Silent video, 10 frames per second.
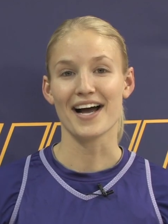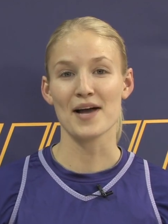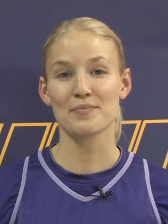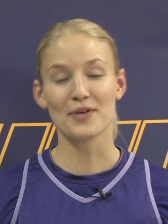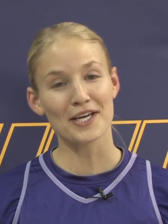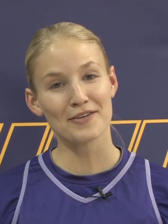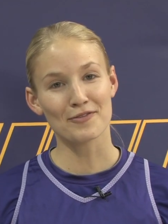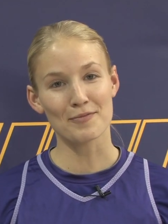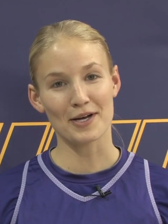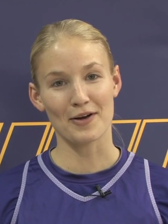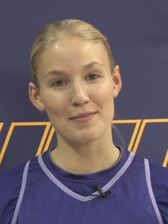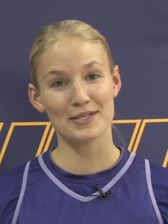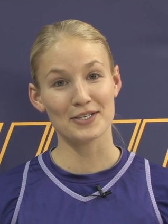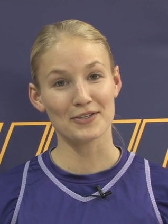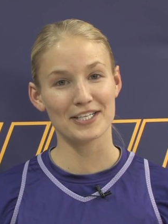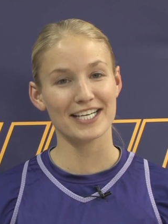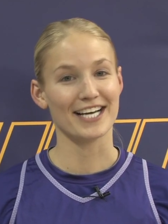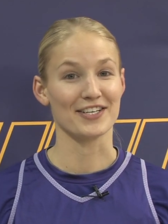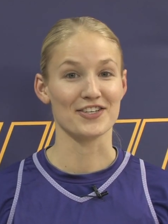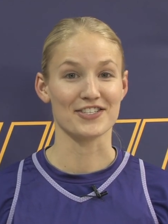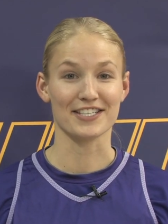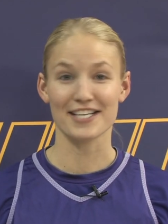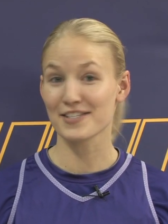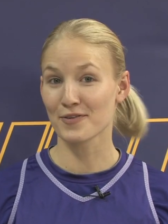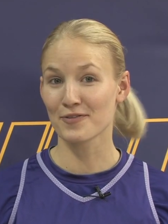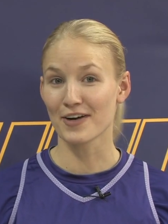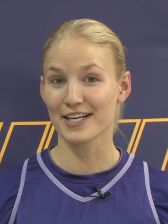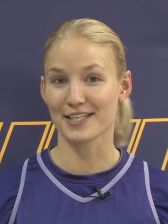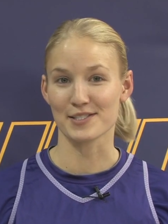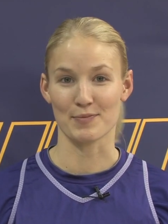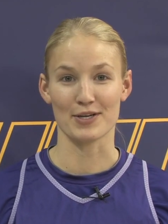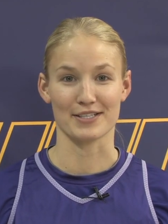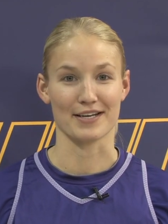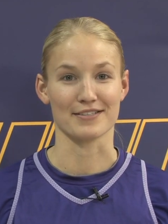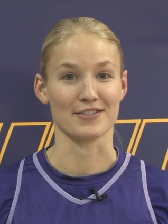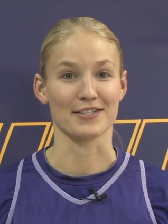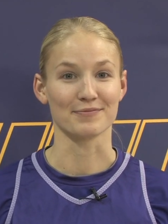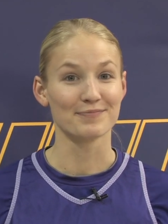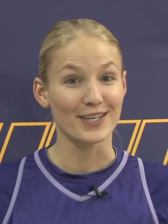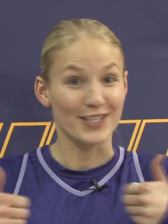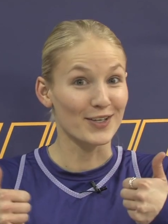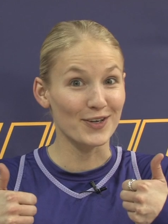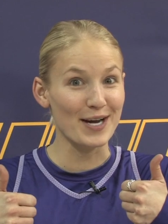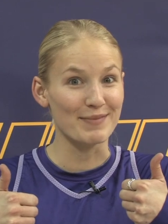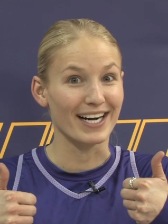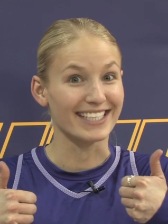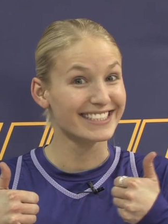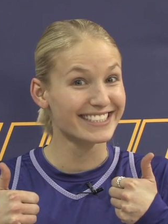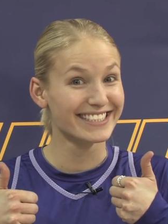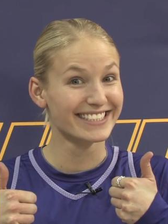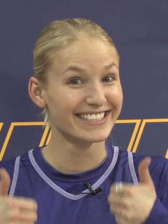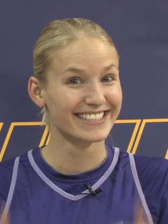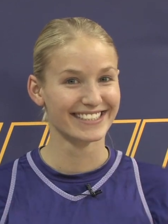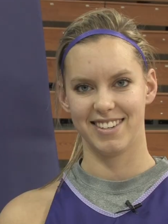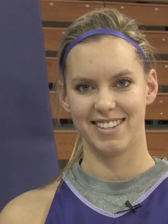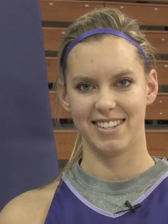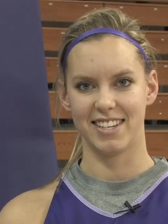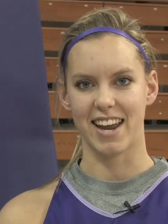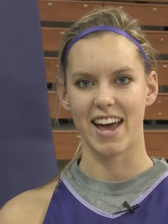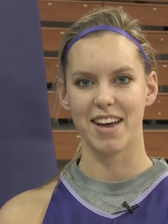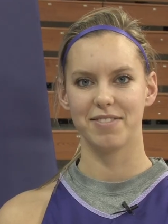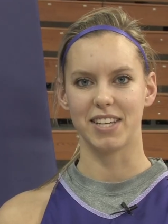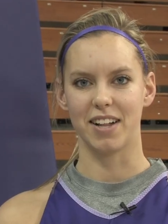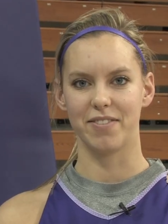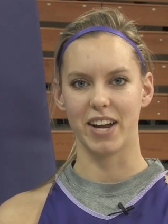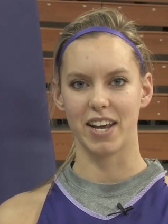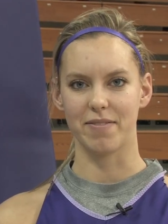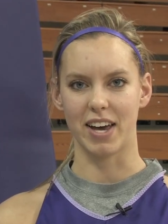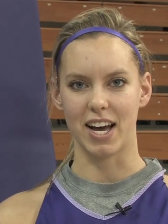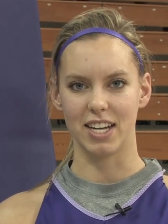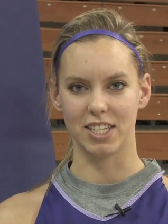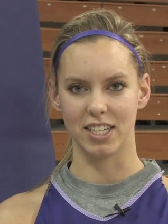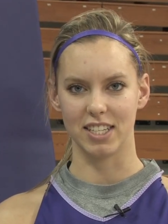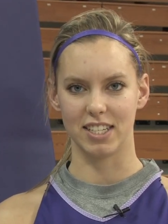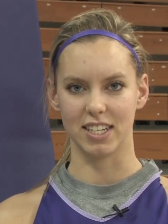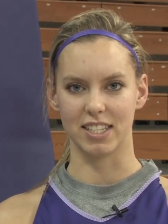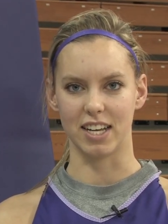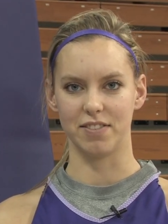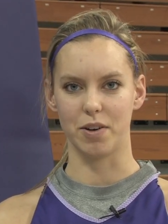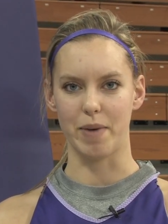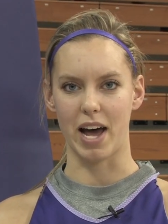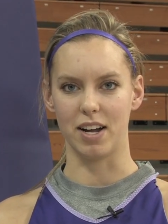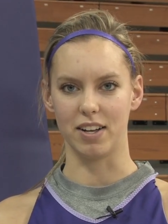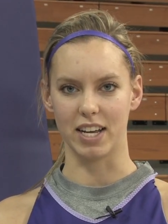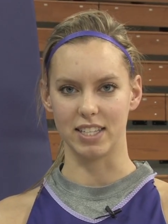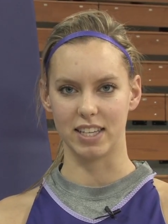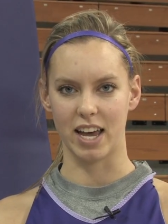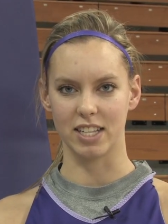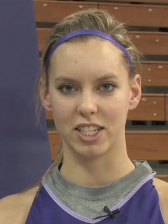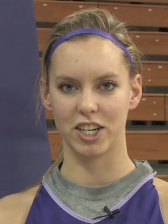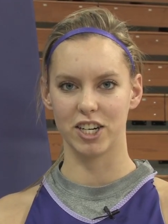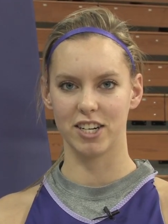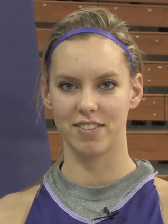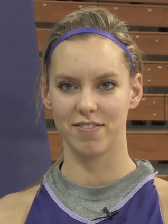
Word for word: I'm playing for my grandma Dodie and her successful fight against breast cancer. Go grandma! Today I'm celebrating my Aunt Jean's successful battle against cancer.